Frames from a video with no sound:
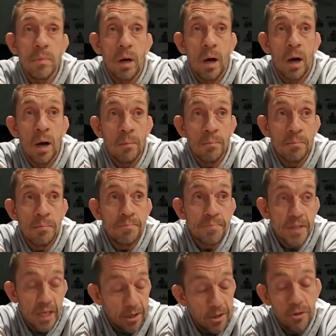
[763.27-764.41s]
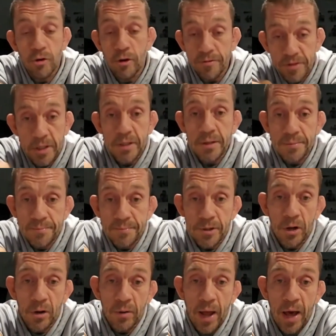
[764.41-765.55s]
getting to the UFC,
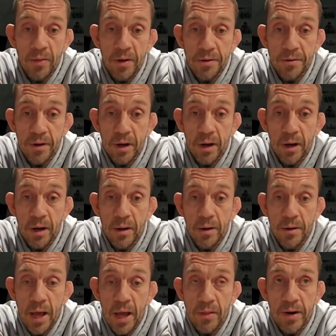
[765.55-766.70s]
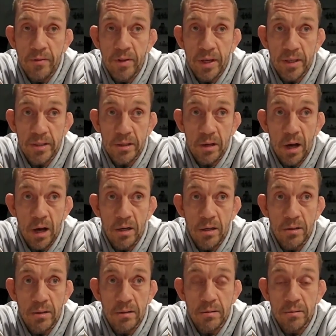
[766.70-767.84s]
now that everything's
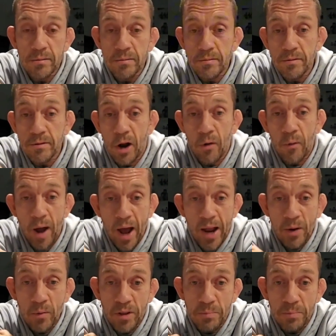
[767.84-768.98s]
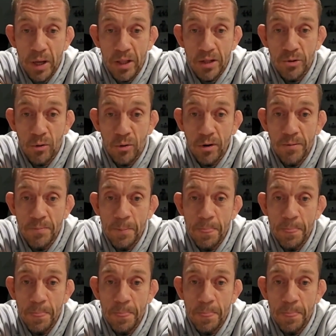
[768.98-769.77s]
gone awry with Bellator,